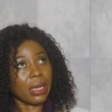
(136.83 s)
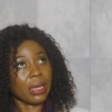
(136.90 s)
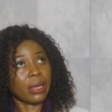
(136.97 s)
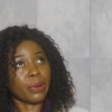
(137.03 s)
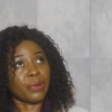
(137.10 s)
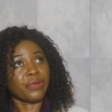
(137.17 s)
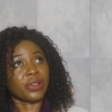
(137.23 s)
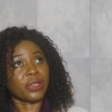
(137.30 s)

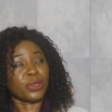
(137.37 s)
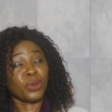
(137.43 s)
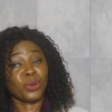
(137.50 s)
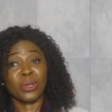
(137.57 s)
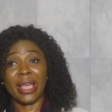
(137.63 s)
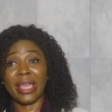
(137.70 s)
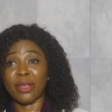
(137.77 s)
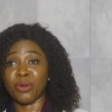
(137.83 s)
girlfriend,
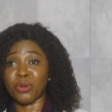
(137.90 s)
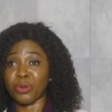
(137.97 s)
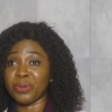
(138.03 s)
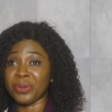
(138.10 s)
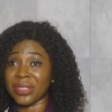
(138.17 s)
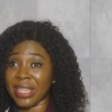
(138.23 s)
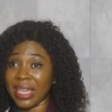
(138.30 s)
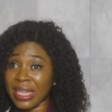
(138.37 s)
you like
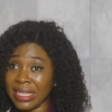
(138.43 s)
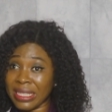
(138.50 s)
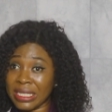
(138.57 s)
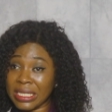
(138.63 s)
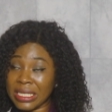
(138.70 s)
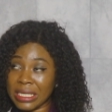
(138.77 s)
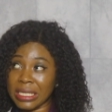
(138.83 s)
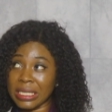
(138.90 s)
group
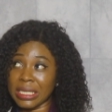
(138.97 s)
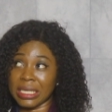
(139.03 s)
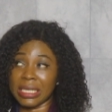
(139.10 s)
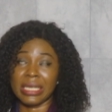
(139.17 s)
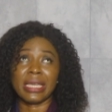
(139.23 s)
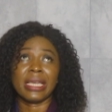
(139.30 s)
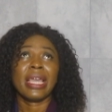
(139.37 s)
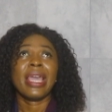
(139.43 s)
sex?
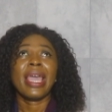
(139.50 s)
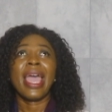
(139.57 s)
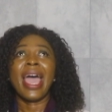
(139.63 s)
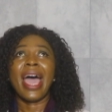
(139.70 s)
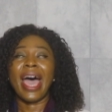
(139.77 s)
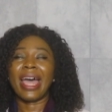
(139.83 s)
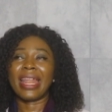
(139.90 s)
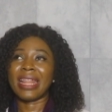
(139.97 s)

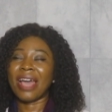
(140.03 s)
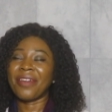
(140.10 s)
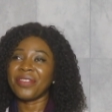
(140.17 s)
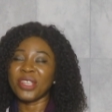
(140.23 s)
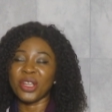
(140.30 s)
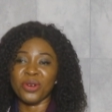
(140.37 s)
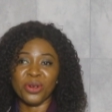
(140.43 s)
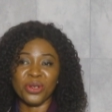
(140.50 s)
And
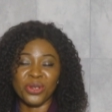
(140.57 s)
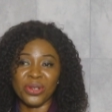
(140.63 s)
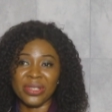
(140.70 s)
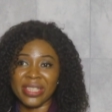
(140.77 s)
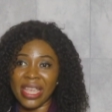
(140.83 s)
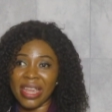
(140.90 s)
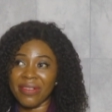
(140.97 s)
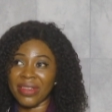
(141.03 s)
having a crush
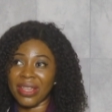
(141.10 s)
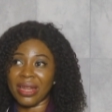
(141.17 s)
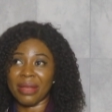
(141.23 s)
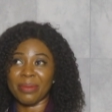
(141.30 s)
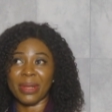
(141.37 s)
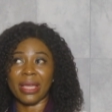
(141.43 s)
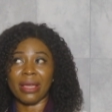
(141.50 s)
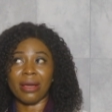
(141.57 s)
on Terry,
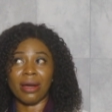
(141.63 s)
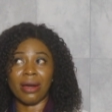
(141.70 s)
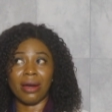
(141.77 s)
and I'm like,